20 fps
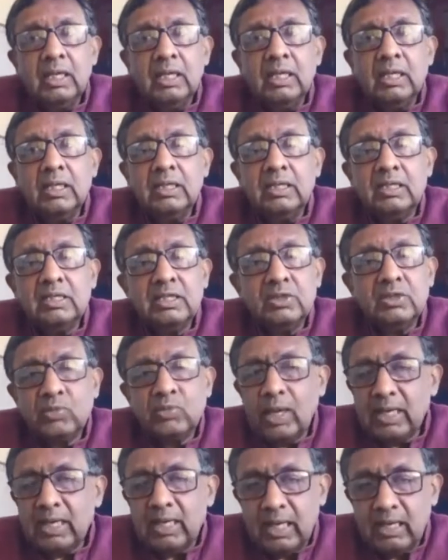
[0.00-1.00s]
This is
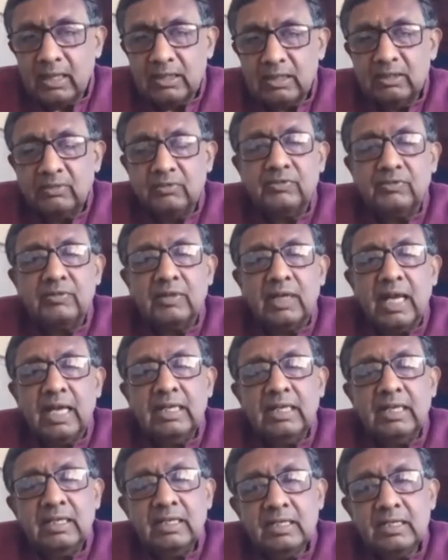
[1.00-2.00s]
one narrative. And
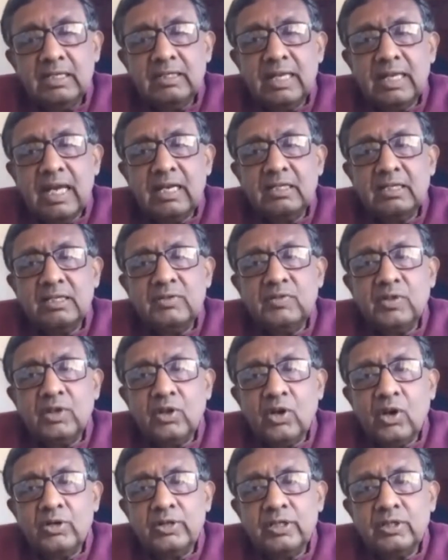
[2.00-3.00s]
in this narrative, the
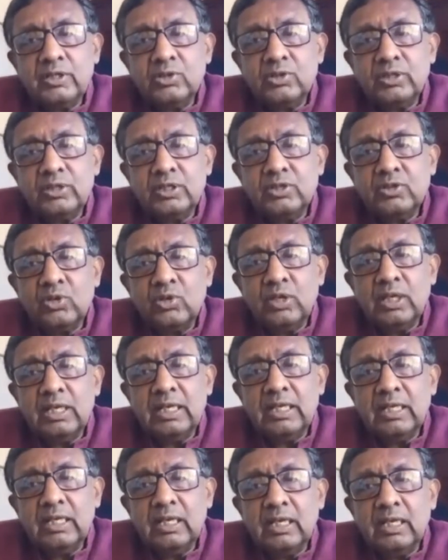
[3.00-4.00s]
constitution is
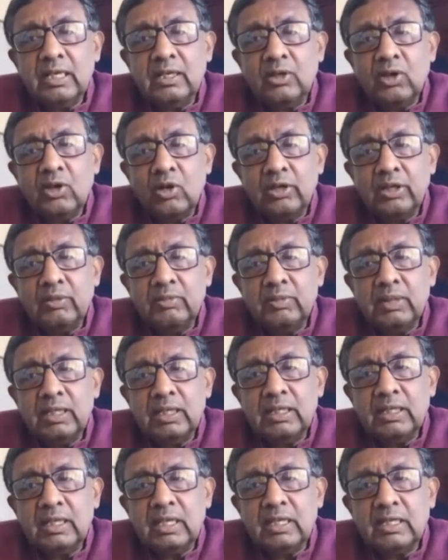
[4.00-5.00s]
only a document
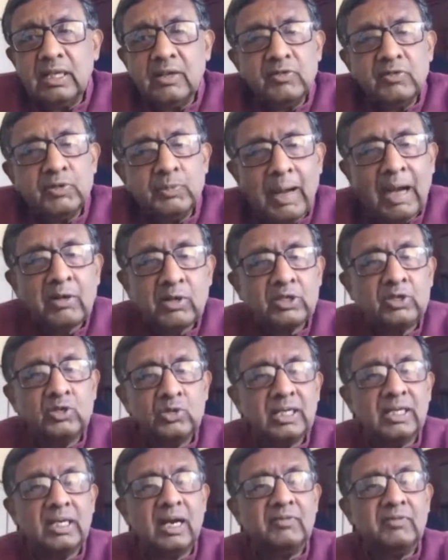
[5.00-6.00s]
power
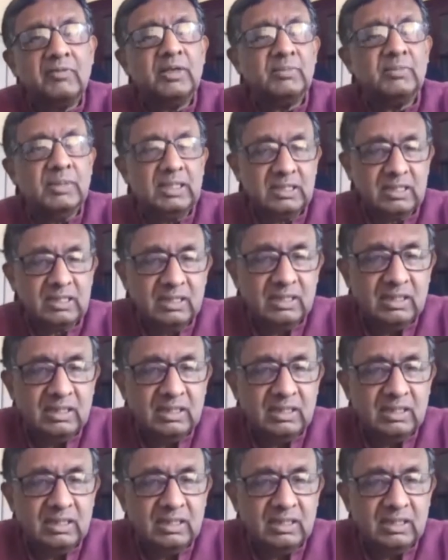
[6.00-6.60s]
to the government,